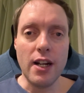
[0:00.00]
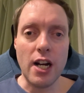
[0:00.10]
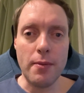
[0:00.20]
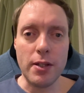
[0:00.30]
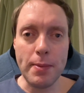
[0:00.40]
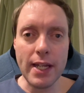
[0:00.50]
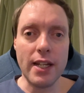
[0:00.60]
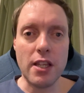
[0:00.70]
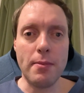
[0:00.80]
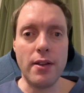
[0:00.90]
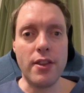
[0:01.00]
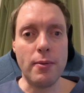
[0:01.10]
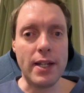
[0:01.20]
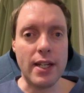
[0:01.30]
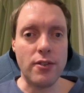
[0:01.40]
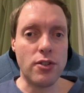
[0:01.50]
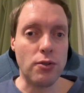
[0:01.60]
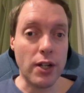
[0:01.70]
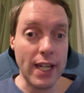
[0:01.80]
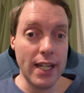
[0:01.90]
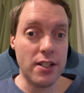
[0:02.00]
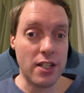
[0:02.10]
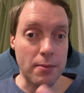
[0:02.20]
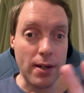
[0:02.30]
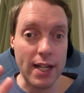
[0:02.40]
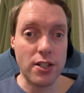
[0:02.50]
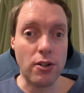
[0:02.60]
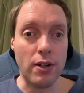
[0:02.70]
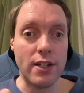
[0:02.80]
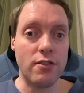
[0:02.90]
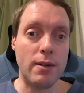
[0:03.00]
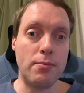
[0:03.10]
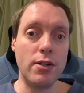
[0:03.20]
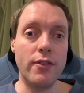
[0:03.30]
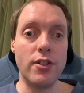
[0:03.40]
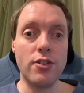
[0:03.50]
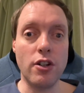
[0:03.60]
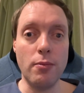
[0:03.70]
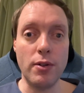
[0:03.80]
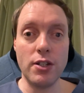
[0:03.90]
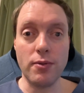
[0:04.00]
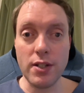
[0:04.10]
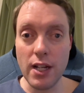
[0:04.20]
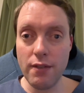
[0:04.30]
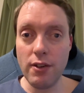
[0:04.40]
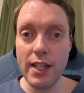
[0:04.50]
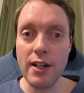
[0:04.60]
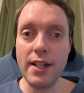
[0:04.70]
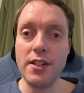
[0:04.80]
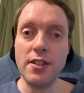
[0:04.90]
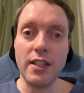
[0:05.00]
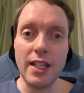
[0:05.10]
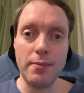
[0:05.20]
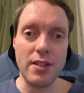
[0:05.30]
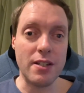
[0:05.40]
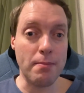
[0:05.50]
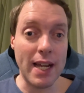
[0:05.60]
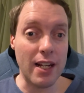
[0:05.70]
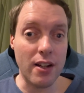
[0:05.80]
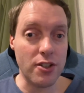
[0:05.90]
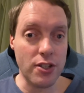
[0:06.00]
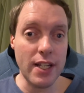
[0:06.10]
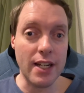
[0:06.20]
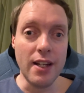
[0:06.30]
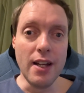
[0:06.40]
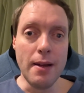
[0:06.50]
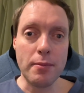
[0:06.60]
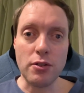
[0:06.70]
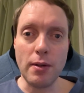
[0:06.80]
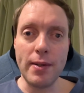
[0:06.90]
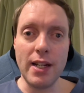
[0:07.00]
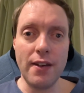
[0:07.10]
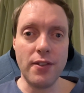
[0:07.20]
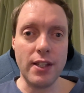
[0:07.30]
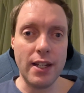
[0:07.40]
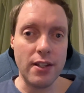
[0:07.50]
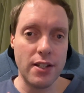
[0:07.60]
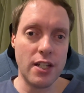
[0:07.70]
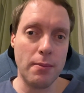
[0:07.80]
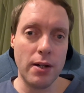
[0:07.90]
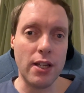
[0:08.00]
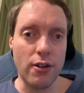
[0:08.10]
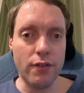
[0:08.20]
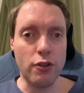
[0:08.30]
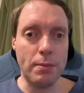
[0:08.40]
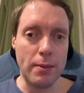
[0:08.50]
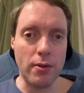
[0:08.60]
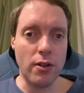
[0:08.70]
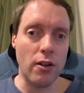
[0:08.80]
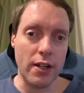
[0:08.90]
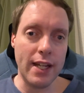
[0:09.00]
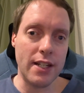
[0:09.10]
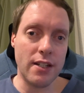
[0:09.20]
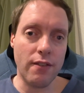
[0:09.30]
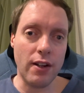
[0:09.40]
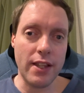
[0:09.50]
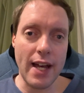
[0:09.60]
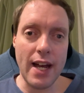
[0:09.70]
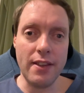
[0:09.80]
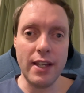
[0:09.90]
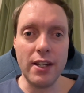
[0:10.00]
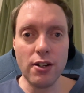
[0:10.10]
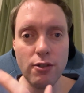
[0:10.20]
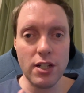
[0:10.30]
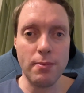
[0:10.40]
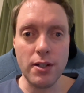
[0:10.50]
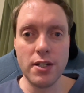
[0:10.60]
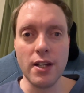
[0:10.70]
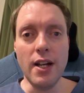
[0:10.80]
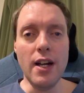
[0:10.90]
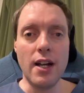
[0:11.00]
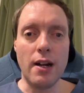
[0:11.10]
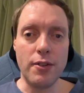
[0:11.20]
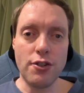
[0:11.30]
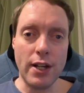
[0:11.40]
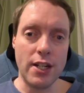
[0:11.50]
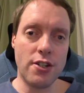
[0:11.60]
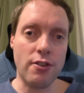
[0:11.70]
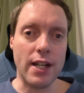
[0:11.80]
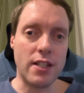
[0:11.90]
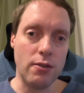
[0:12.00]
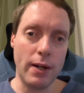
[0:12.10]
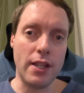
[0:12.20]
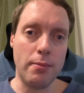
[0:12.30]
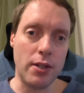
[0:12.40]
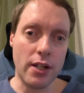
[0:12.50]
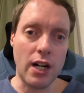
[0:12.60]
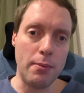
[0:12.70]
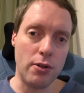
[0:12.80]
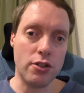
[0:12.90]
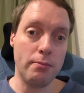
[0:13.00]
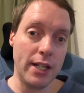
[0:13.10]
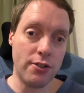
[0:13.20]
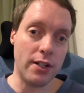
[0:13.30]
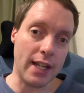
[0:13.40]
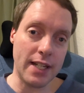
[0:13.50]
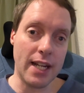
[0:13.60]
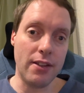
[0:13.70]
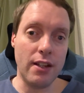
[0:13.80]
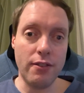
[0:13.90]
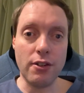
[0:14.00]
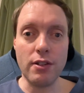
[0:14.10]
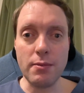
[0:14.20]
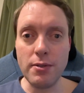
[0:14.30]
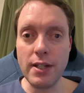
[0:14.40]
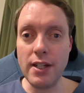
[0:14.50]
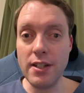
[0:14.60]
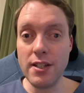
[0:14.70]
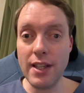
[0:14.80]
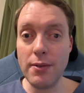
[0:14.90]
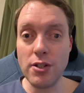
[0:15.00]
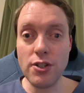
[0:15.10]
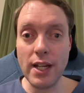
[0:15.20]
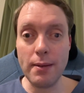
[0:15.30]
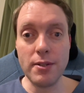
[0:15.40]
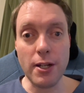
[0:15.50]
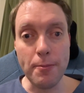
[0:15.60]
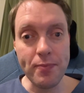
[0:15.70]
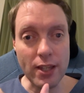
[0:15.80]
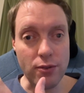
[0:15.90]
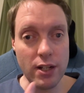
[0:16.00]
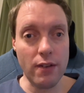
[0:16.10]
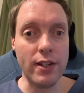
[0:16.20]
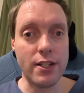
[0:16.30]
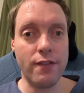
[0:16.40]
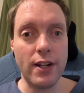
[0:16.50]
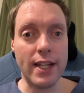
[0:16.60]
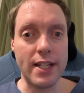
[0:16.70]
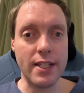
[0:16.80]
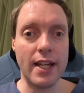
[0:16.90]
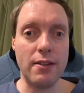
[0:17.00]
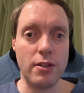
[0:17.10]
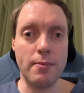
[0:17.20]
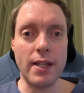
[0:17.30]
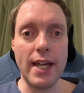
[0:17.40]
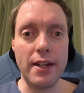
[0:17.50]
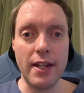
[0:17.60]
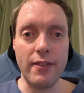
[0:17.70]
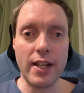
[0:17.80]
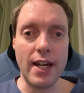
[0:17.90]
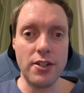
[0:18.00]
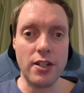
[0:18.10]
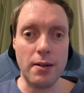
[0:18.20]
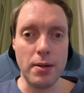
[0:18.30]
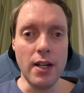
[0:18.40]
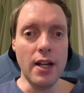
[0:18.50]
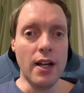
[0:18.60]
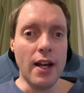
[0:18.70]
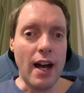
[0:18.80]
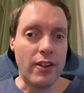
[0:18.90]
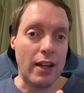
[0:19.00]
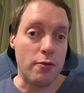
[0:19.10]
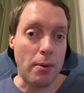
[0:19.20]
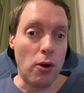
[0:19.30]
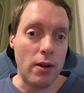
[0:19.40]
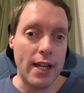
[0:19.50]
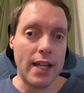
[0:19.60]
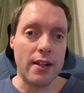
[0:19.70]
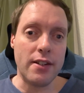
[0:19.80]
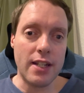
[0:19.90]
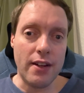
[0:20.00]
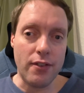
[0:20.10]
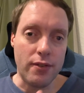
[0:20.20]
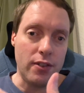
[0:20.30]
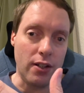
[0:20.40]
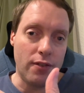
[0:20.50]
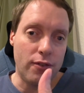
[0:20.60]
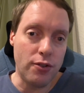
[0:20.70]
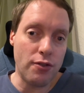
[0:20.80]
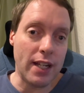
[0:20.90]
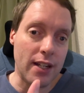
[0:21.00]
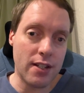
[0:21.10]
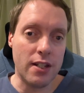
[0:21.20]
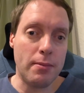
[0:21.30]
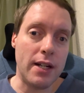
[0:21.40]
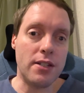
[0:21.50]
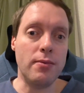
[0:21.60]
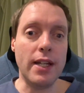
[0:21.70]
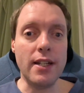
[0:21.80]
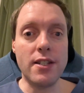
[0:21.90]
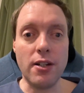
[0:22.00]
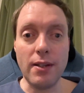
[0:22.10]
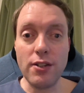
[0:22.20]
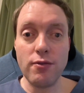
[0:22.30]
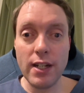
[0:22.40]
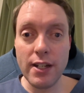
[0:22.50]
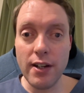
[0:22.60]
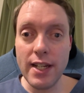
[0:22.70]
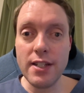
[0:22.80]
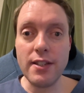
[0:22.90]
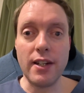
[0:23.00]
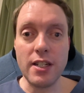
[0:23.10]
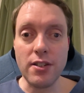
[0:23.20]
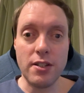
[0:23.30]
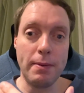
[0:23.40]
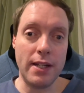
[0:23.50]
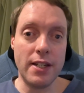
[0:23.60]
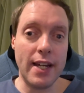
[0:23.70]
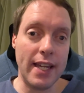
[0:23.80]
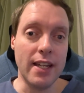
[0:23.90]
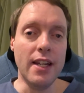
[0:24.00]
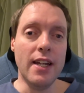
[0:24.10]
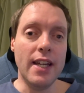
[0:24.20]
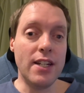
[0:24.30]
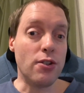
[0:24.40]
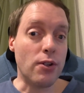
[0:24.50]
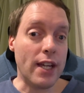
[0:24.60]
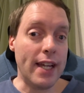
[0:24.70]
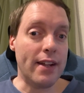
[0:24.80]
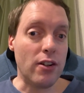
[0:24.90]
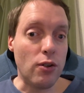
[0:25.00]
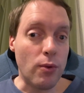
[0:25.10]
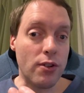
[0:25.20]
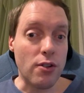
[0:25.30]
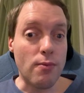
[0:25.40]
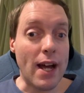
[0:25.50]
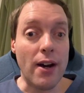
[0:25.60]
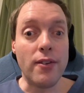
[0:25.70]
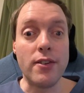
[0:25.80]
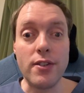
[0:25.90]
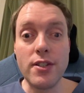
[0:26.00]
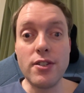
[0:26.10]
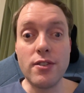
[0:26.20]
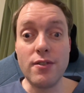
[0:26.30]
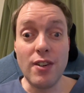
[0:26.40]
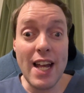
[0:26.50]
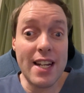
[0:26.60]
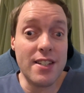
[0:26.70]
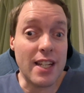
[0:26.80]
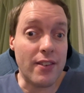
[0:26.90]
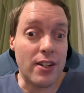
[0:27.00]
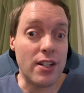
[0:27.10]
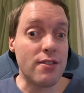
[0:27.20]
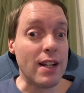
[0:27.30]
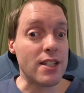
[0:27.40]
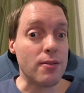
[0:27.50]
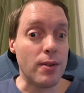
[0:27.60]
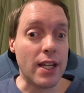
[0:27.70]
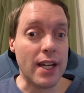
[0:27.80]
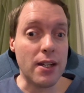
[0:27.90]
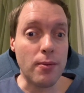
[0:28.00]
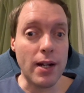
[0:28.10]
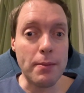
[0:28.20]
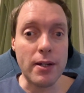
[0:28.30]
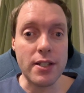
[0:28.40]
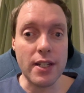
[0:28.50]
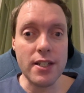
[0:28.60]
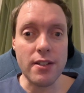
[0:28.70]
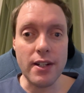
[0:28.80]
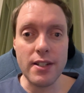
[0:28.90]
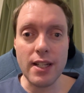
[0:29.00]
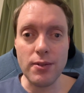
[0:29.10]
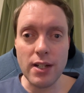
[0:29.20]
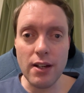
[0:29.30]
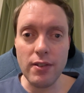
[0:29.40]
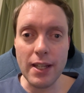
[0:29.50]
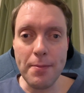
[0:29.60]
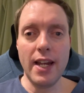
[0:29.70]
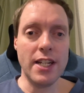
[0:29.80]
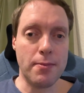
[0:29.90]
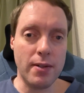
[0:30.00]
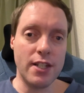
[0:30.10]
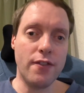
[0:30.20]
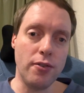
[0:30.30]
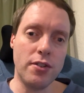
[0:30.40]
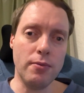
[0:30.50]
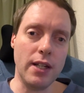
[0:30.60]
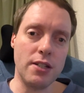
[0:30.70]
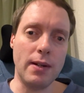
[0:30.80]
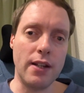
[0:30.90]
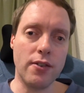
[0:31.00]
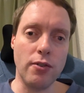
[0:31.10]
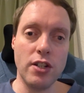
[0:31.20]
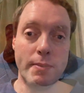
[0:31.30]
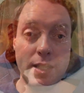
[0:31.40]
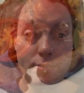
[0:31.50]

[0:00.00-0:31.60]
At the beginning of the month, I went down to Torquay to see my ex-colleagues from my previous job, which was lovely. I hadn't seen them since May last year, because when we left at the end of the summer, there were a few people on holiday and stuff like that. And then at Christmas, and the train strikes and the weather put the kibosh on me trying to get down there for the Christmas dinner. So that was a shame. So it was lovely to finally get together with them again and have a catch up, have a game of bowling and have, you know, a few drinks and a bite to eat. So that was really nice. And then I just spent a day in Torquay, having a little wander around and just relaxing, having a nice relaxing weekend away by the seaside. So that was lovely. And I had some nice food to eat as well, of course. I mean, the